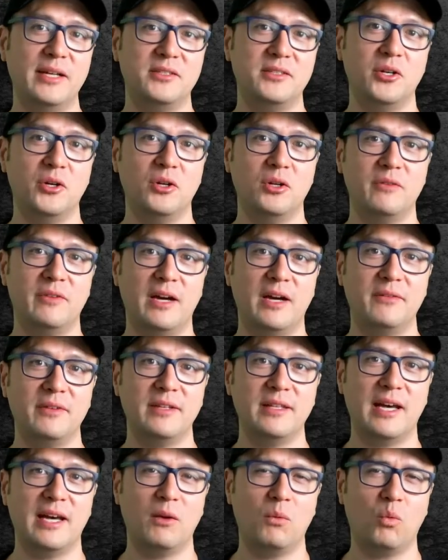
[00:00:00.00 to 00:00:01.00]
right tone of
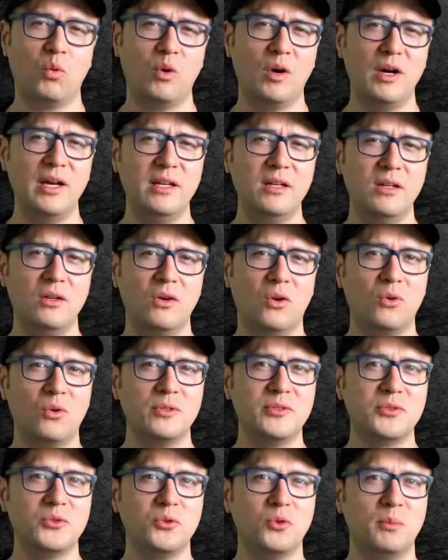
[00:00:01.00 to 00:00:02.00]
having that one
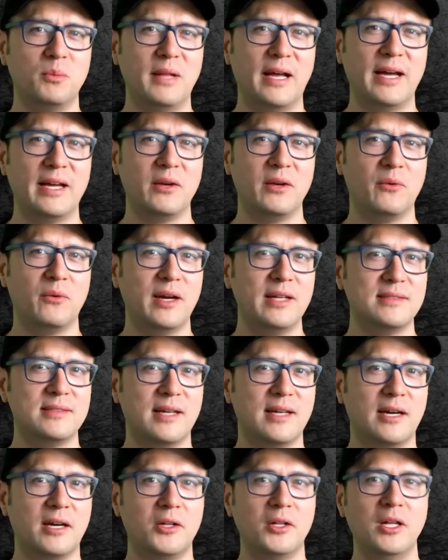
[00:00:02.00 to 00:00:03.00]
old school black and white
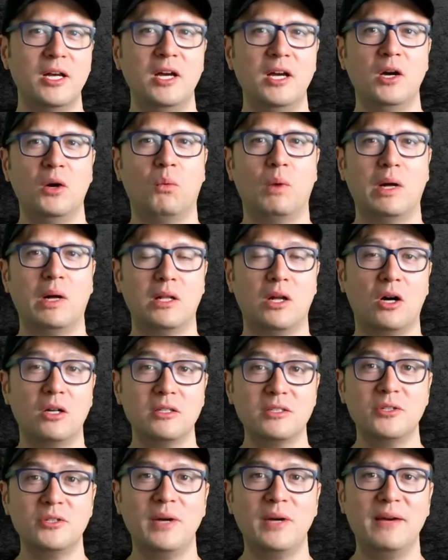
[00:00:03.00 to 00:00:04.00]
style, while
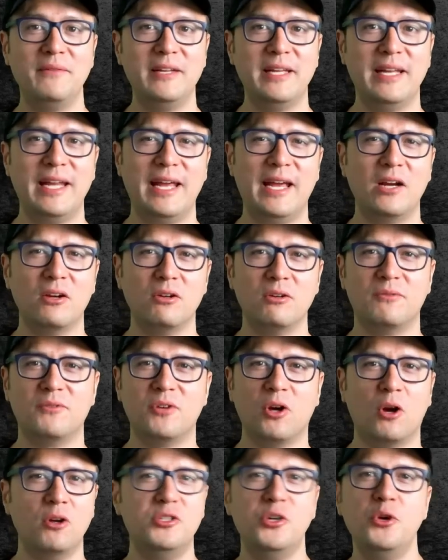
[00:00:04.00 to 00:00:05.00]
also having an air
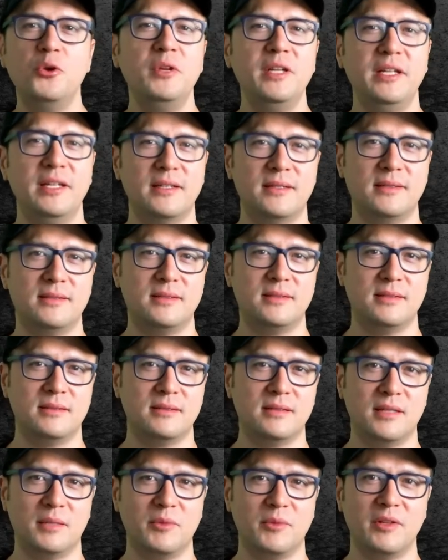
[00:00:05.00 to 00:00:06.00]
of cartooniness
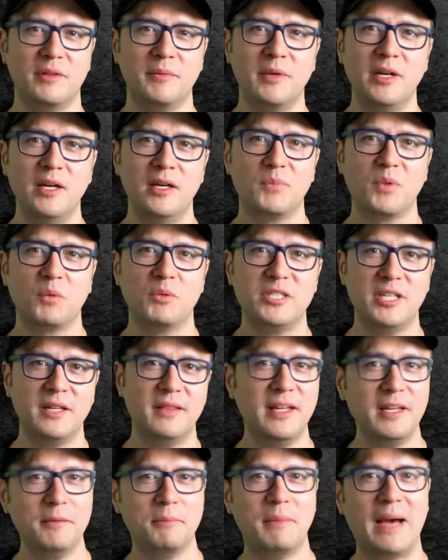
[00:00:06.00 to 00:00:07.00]
to some of them, which
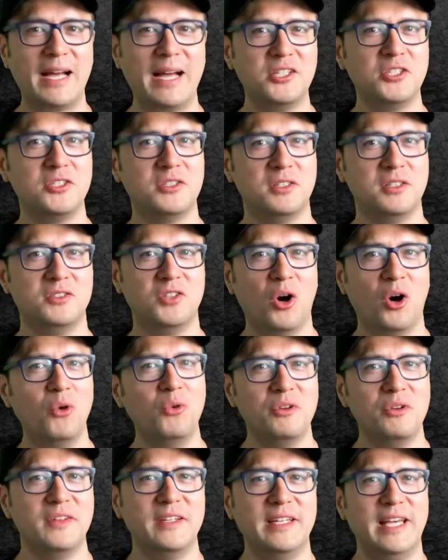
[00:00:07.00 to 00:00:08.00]
I think matches the
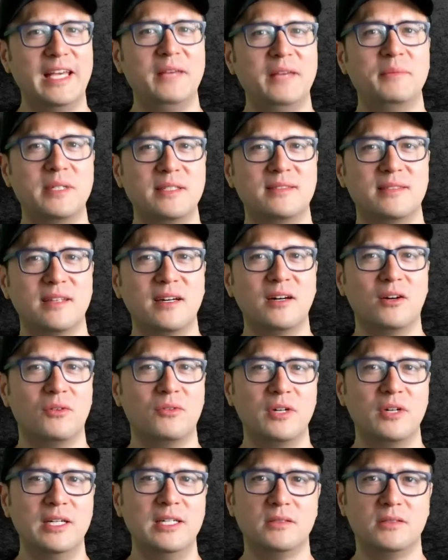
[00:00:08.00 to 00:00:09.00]
tone of the game
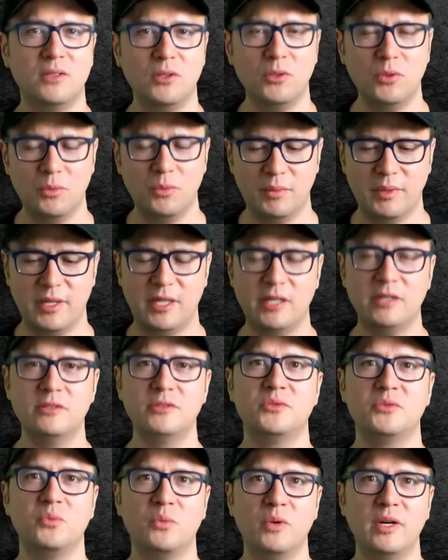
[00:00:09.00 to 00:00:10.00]
itself. So
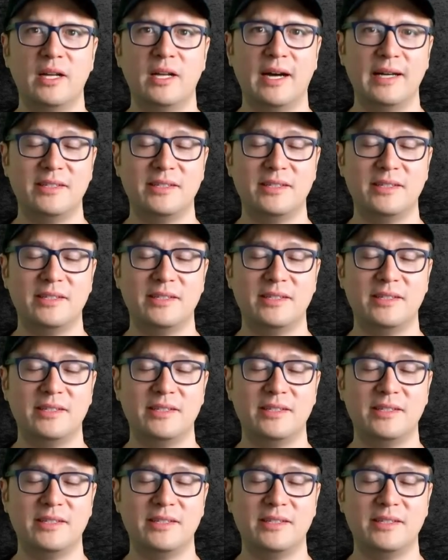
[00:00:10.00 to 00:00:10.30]
here's what